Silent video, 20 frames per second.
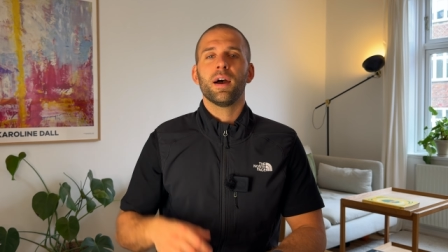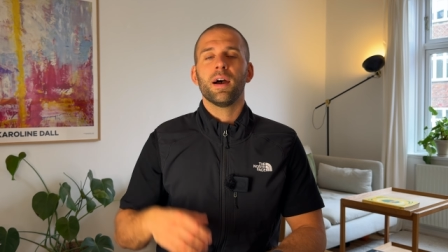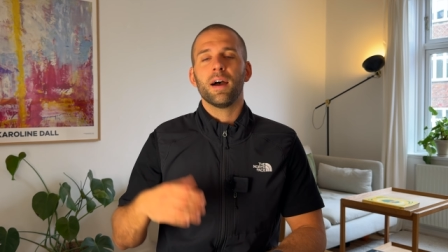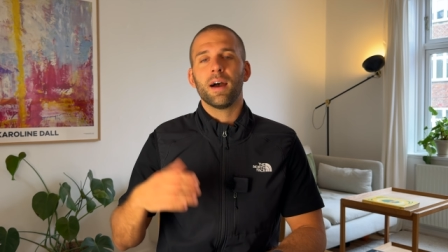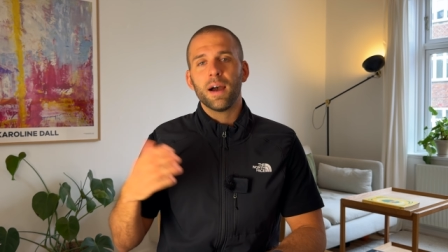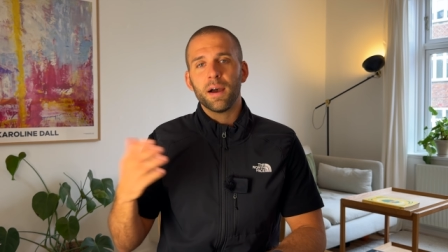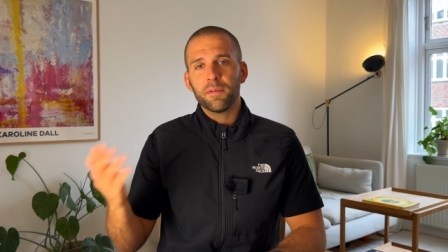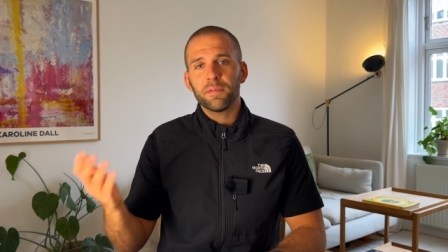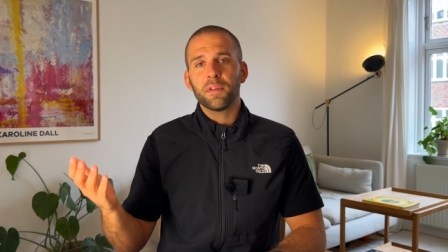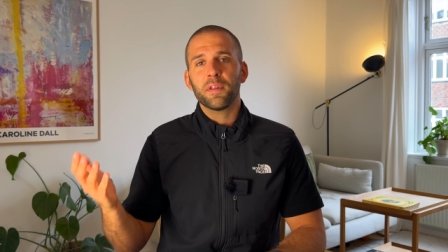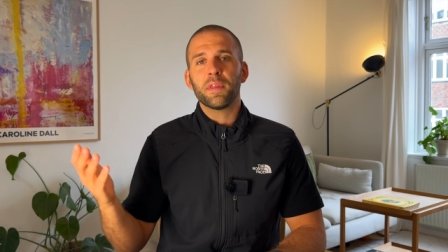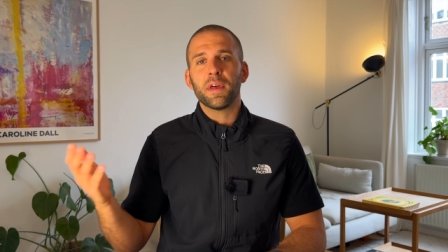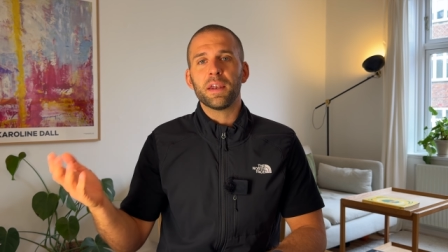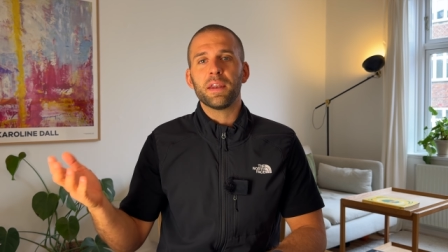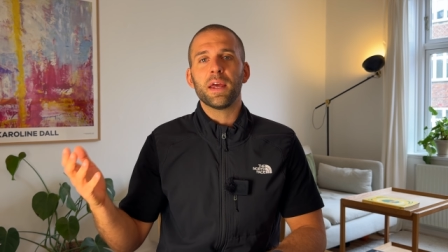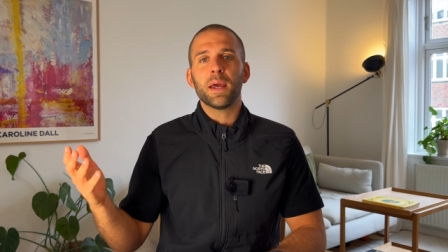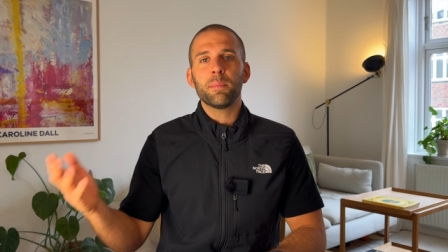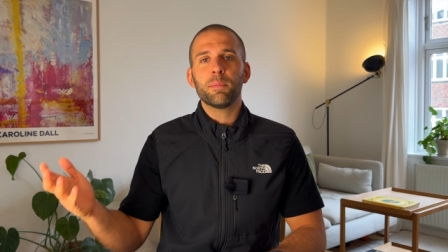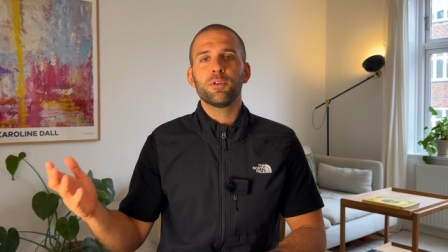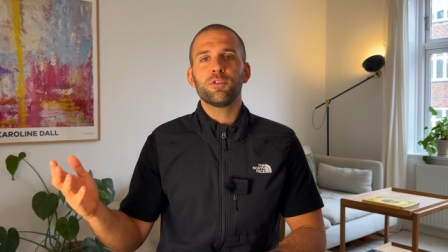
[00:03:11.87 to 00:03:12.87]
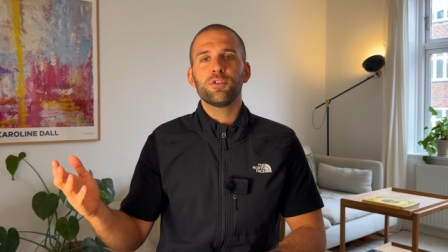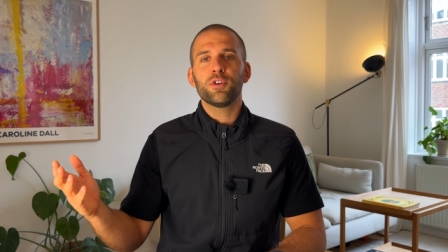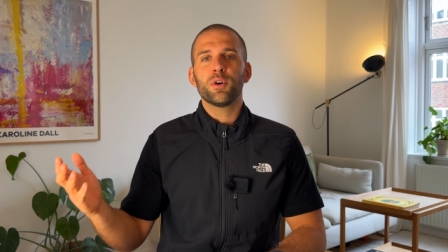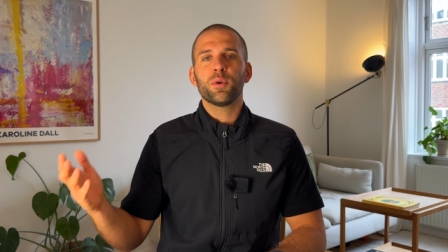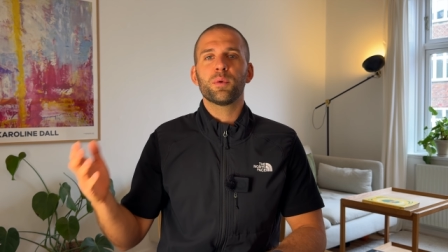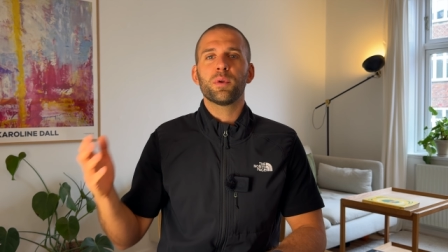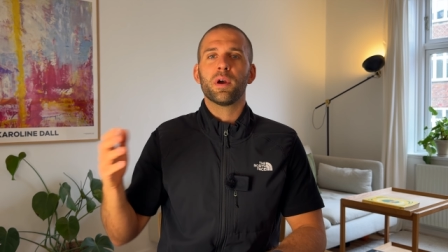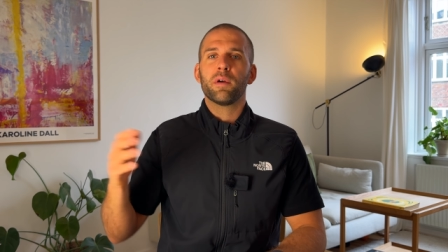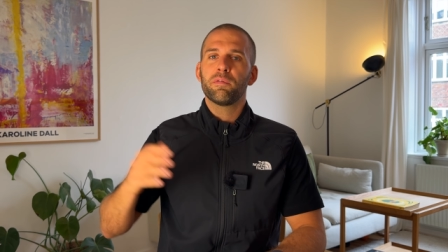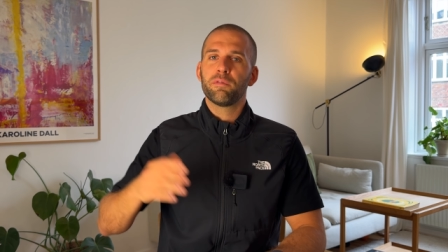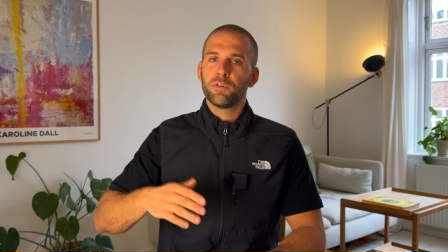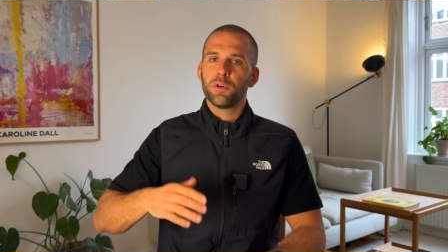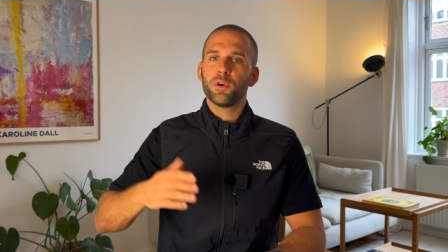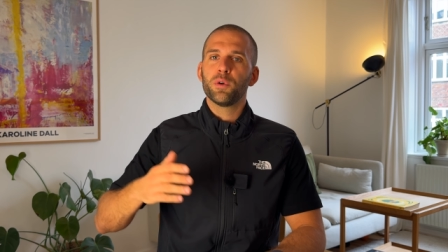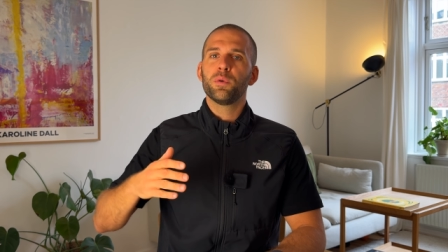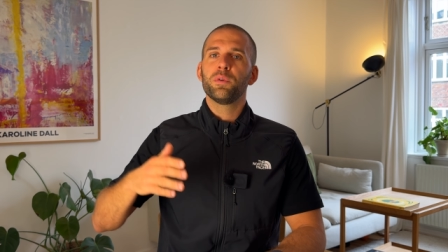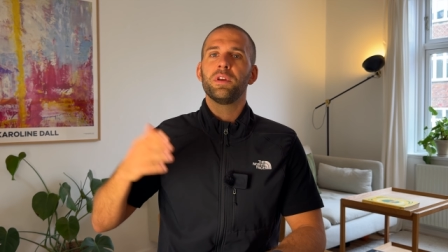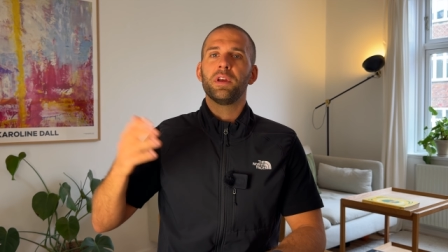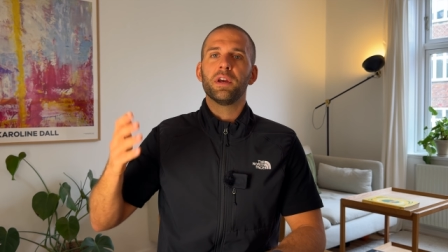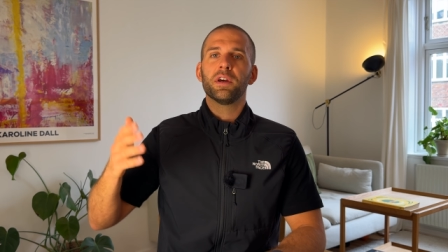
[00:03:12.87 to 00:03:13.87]
After that episode, a
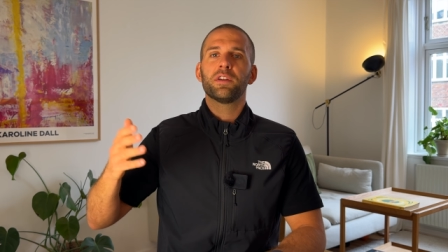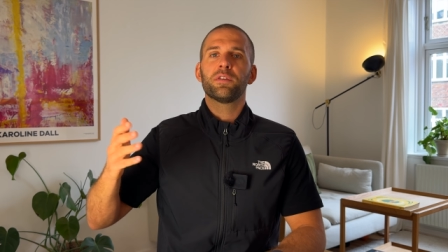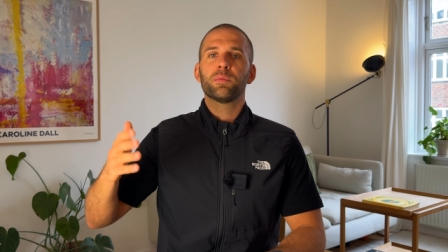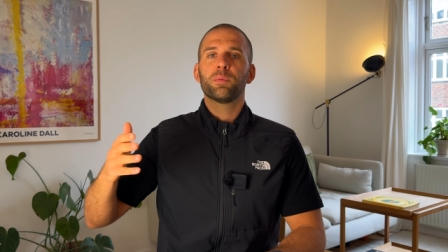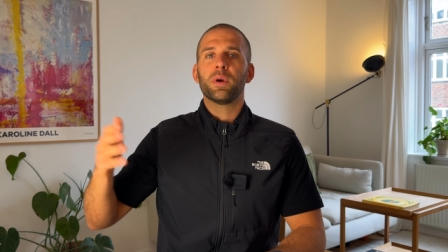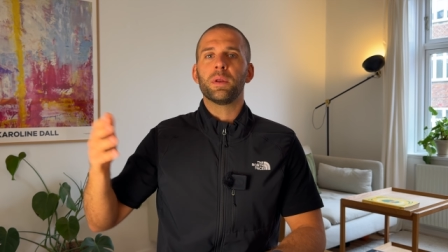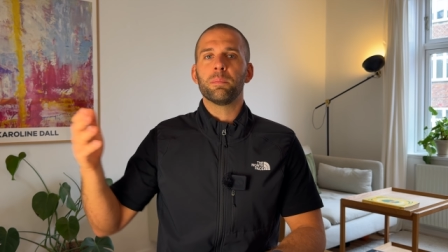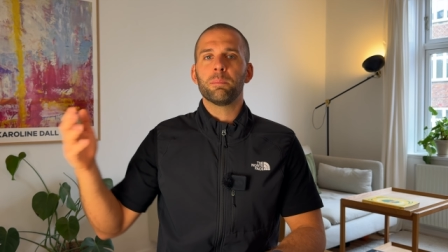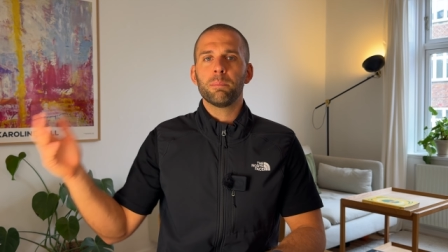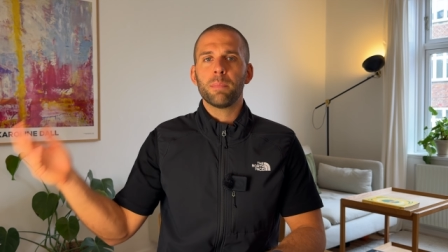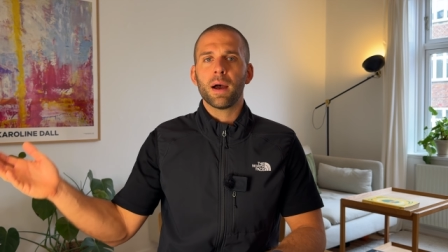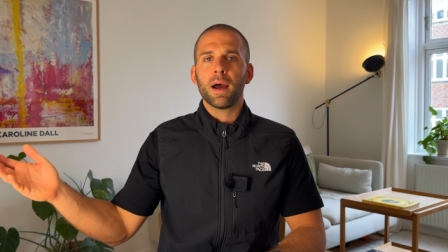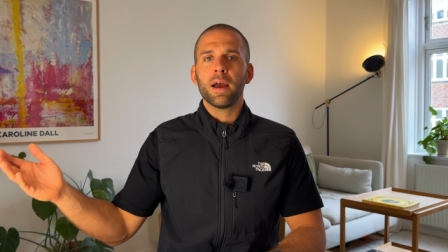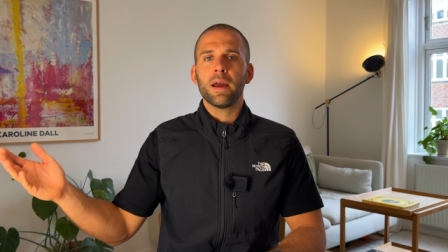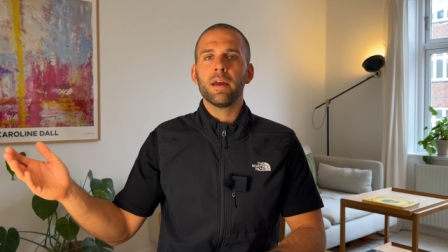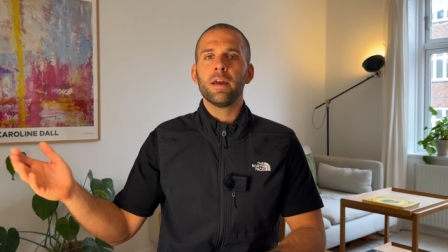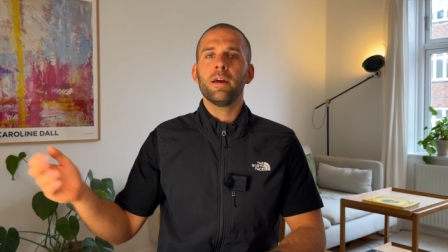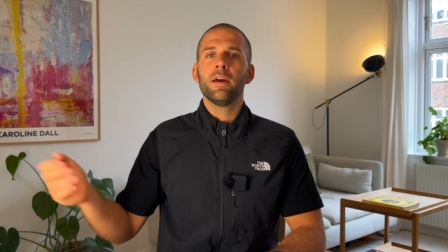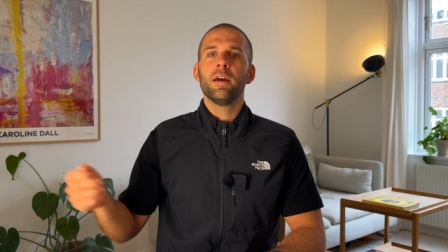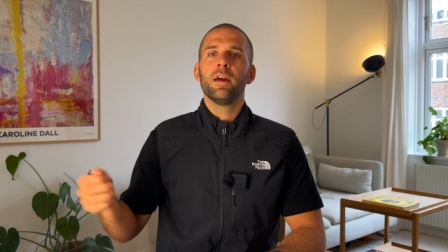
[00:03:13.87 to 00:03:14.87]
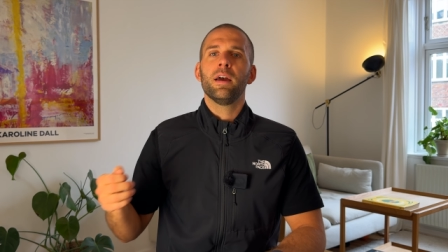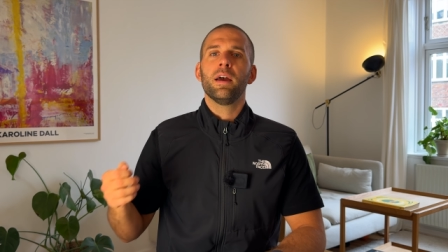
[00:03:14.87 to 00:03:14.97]
few years went by,